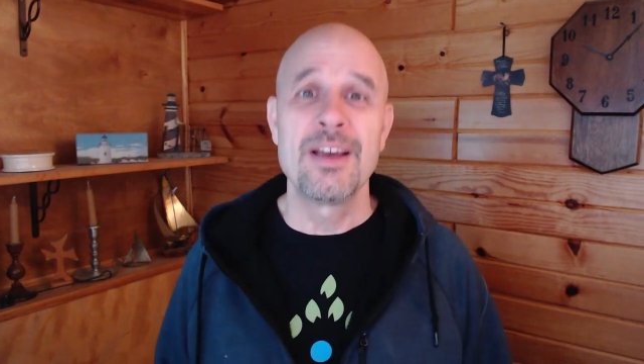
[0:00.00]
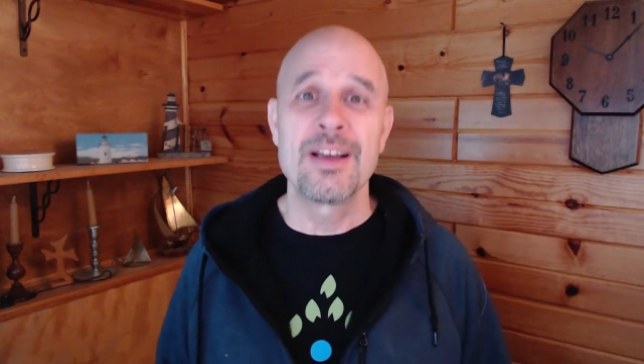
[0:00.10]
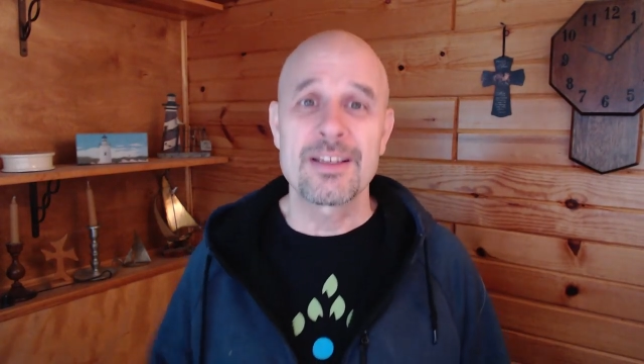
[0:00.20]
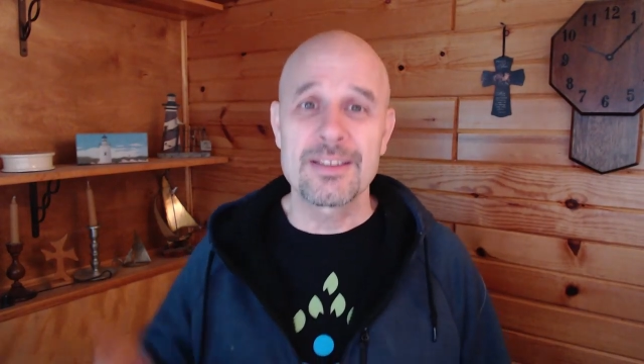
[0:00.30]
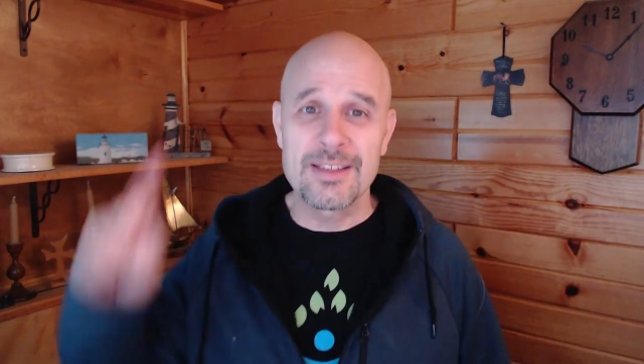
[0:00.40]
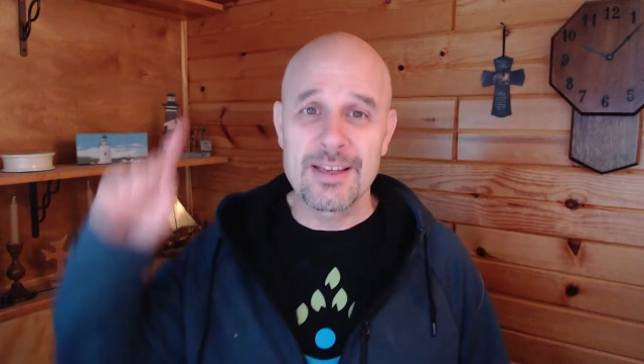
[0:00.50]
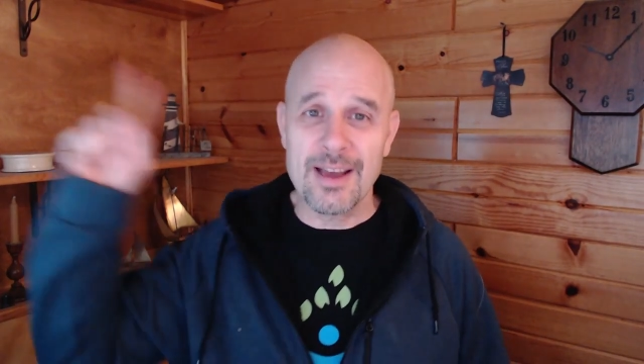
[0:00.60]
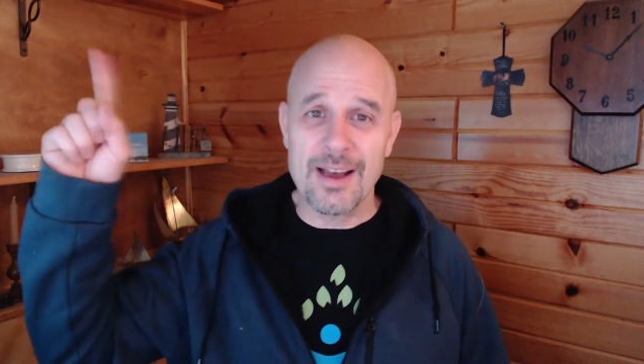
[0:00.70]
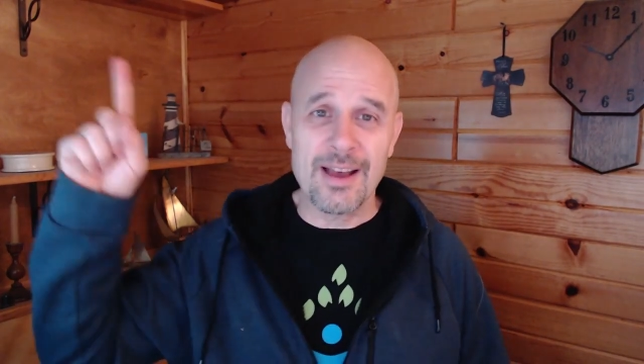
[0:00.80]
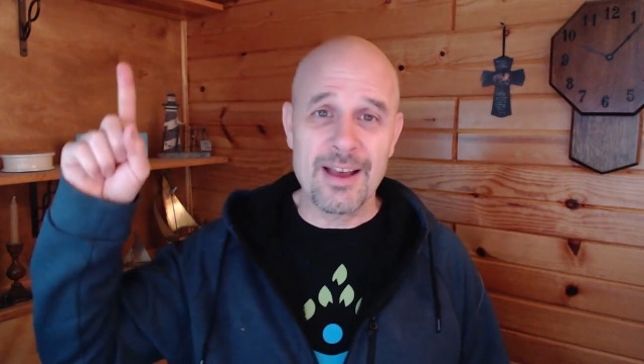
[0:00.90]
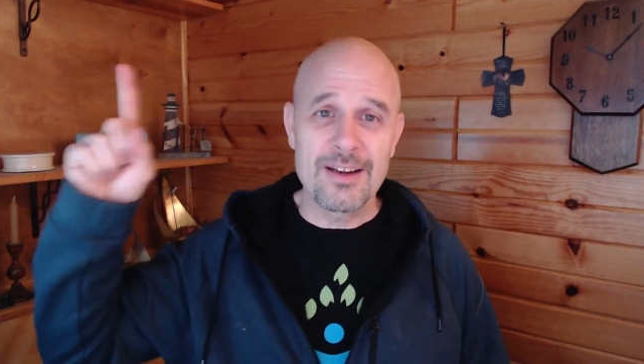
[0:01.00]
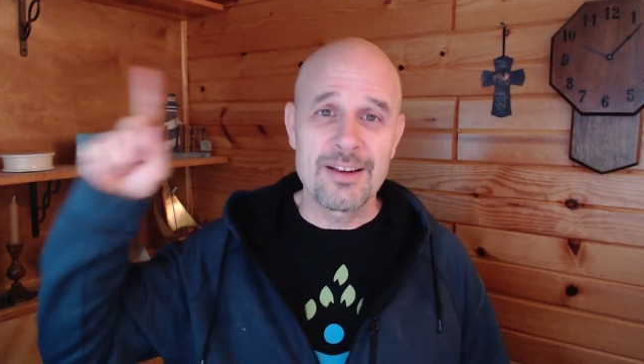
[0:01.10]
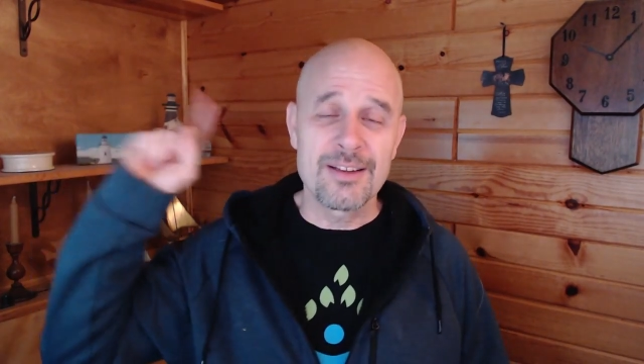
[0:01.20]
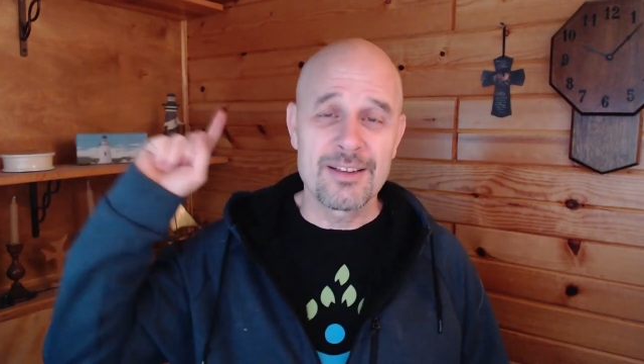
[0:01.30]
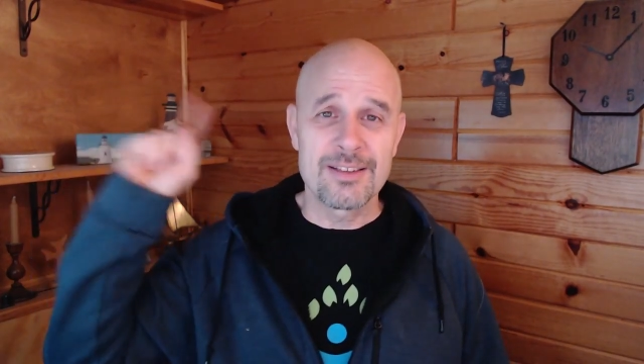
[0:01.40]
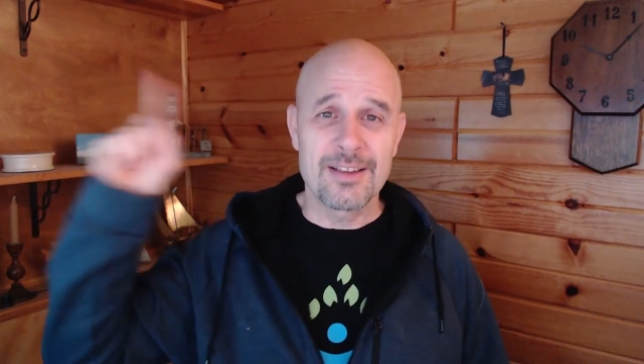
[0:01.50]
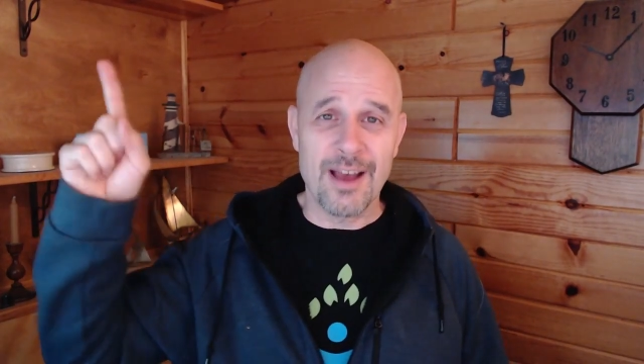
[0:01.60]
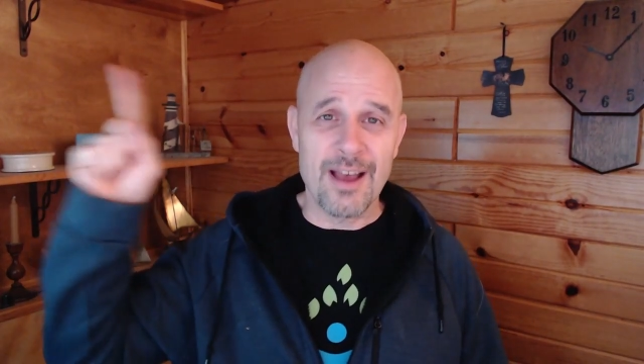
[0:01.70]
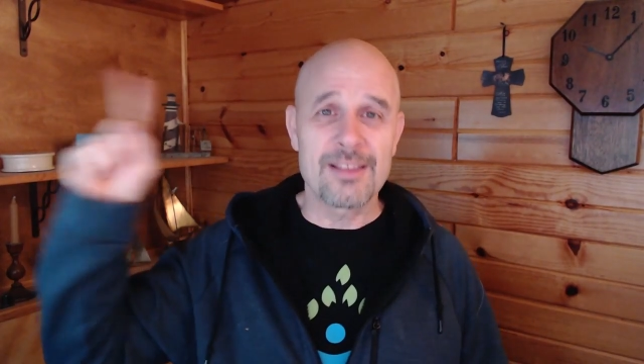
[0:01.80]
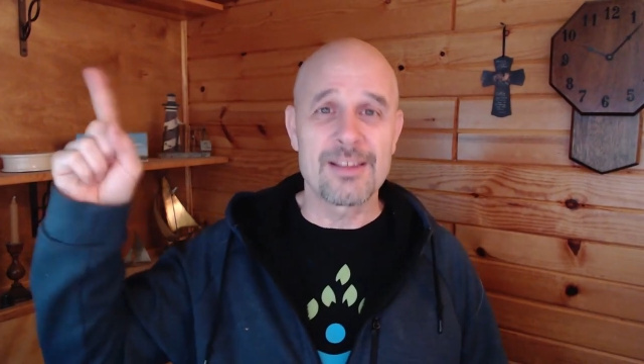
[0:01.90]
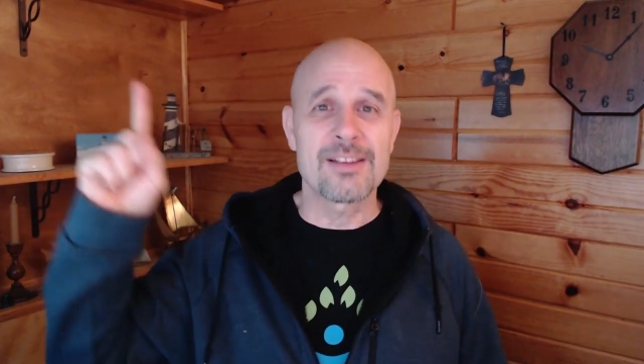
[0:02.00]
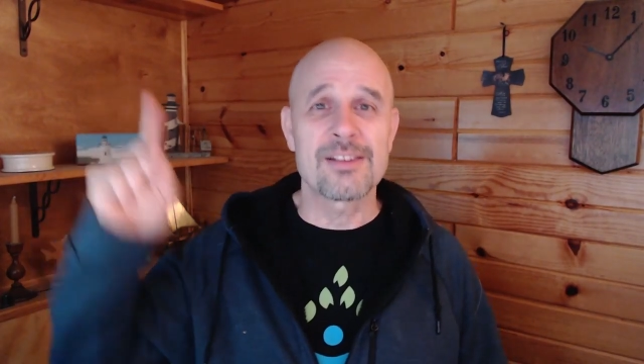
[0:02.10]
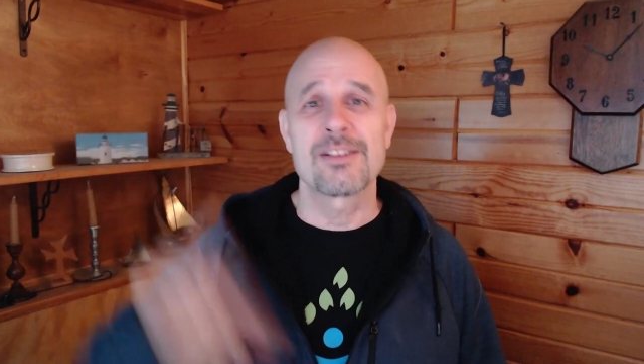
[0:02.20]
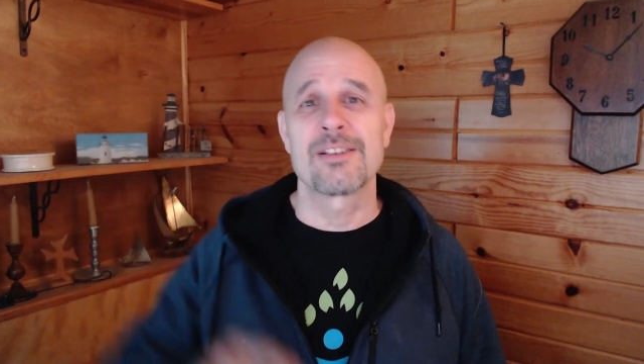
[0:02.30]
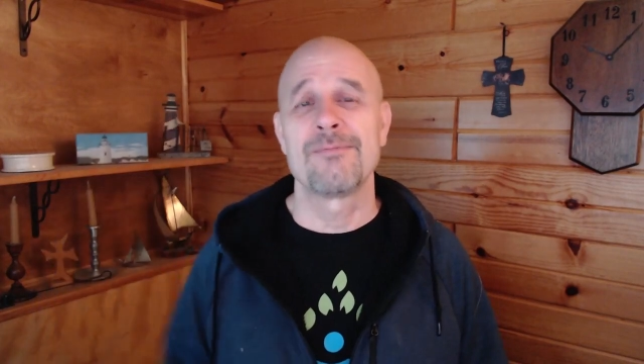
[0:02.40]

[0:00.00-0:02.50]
because God's got this.